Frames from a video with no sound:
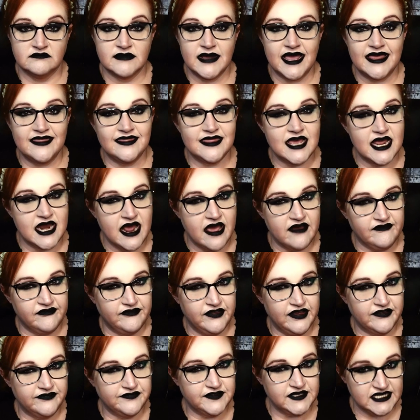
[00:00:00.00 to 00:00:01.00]
And then at
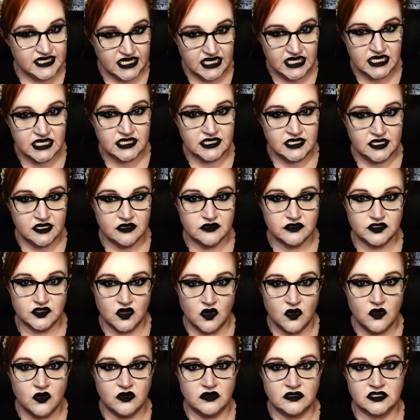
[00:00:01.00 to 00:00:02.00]
15 years
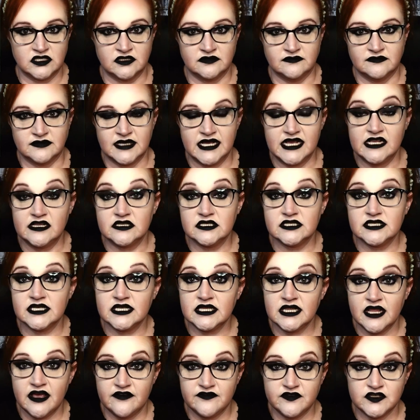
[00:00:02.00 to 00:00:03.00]
old, Ilse
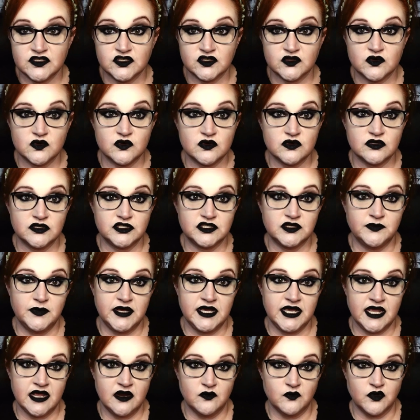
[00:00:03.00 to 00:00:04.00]
left school to
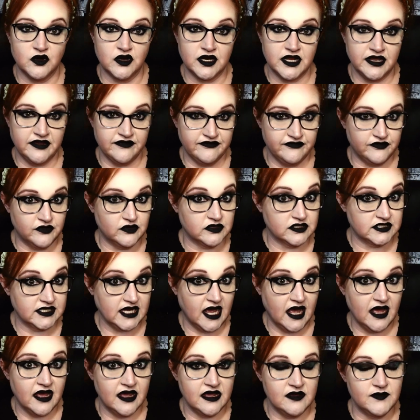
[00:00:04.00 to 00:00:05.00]
begin working
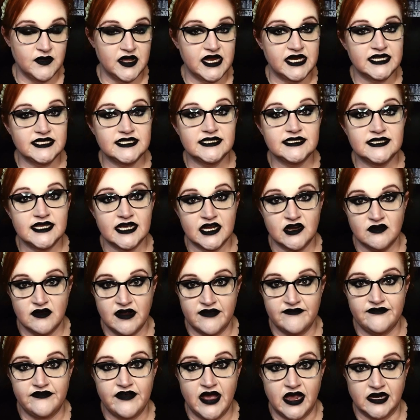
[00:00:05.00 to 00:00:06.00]
full-time in a
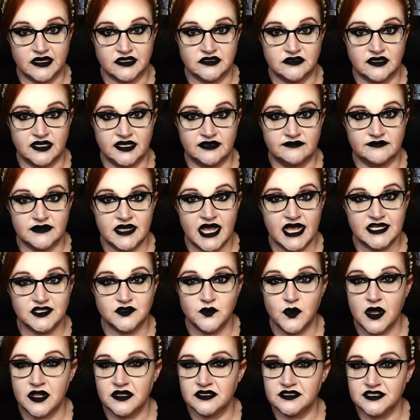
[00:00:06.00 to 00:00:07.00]
cigarette factory, as
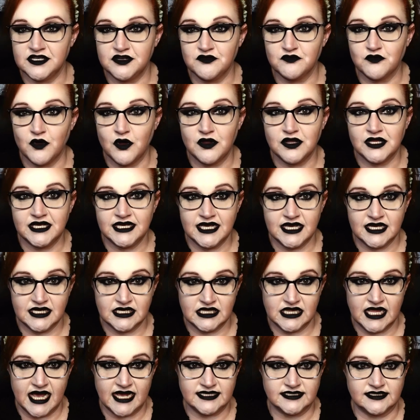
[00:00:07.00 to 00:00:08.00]
well as enrolling in
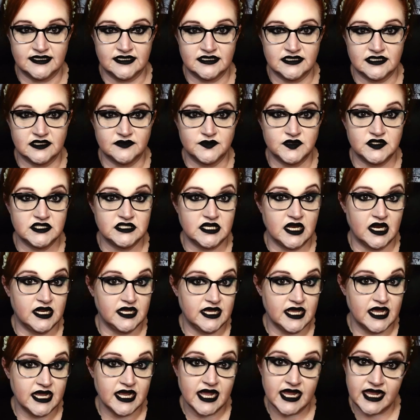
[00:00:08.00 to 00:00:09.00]
classes,
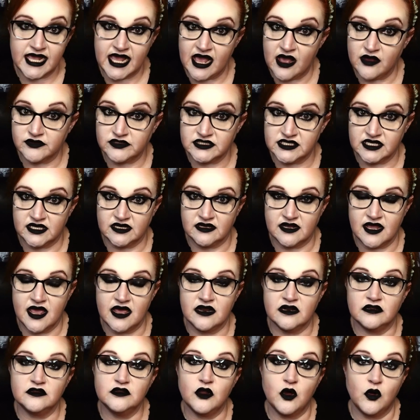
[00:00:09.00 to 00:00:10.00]
studying accounting
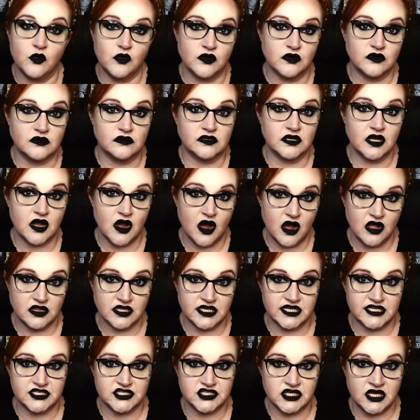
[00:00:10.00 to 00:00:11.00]
at a local
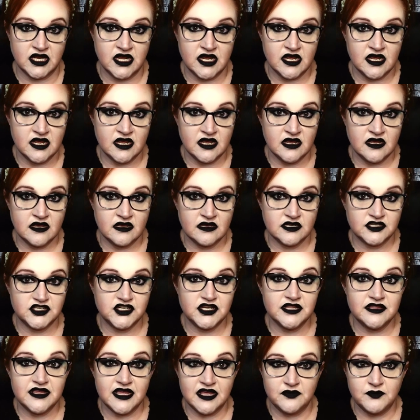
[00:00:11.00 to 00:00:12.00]
college.
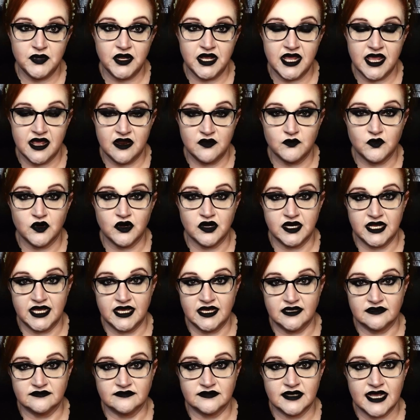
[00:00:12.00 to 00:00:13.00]
She then began
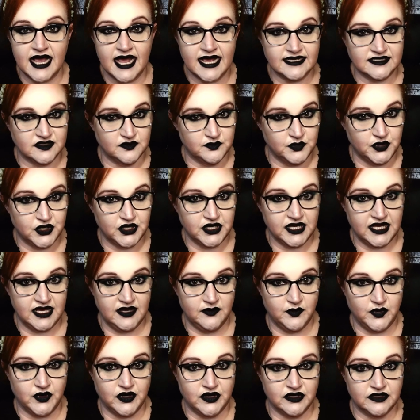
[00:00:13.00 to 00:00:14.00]
working as a
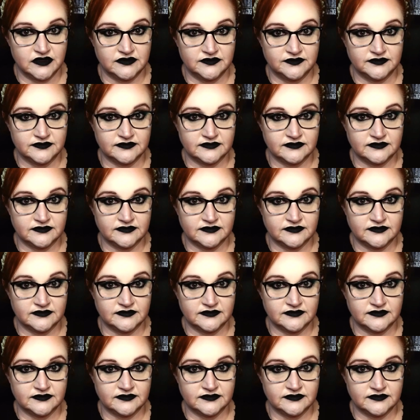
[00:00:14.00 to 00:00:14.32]
bookkeeper.